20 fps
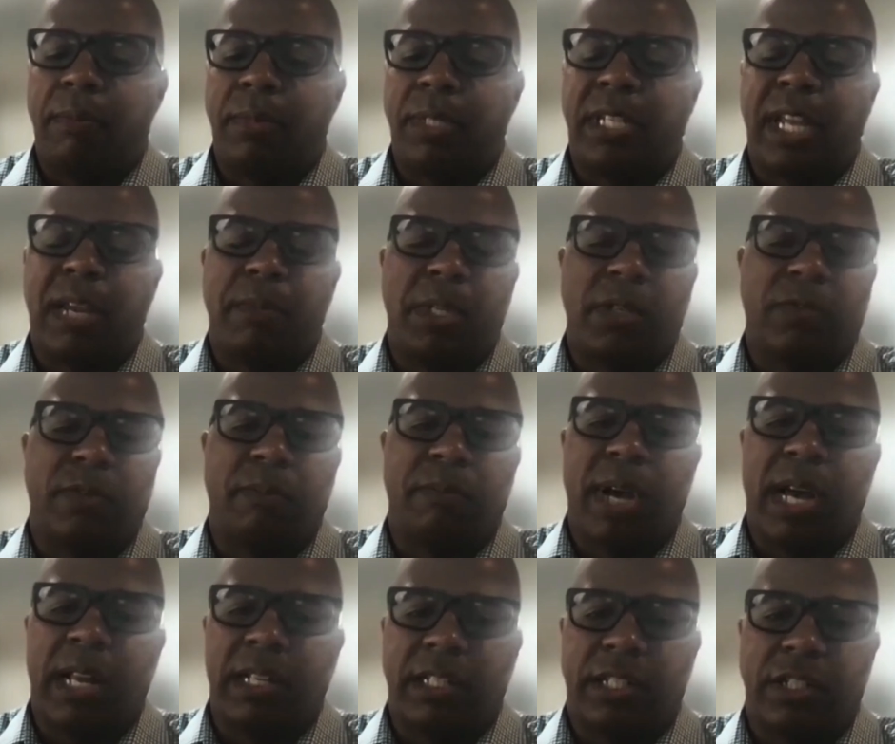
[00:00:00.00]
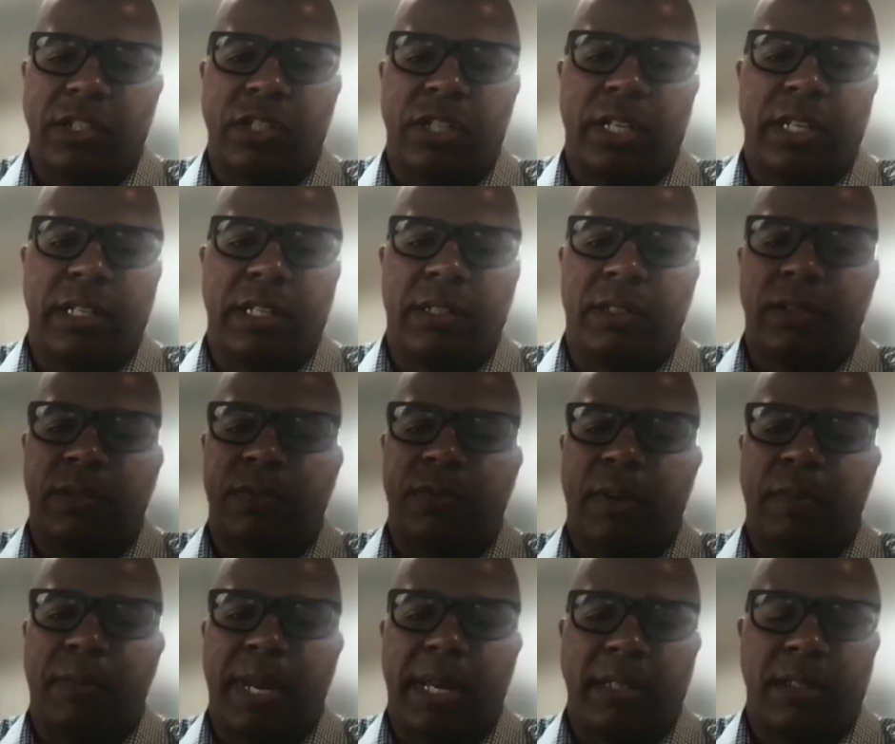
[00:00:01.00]
statements from politicians,
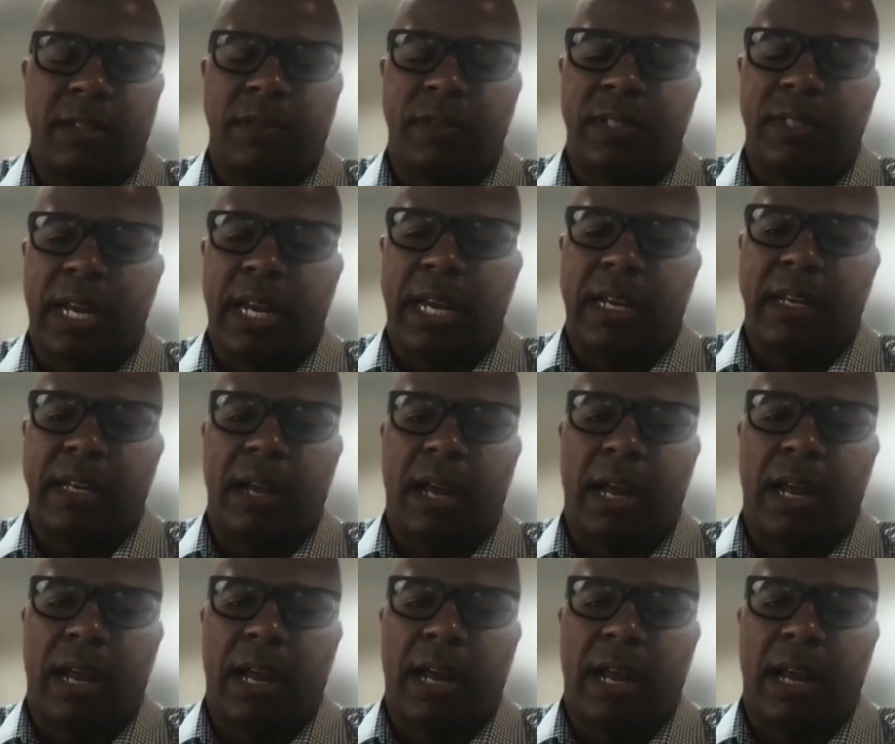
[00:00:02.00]
from heads of state,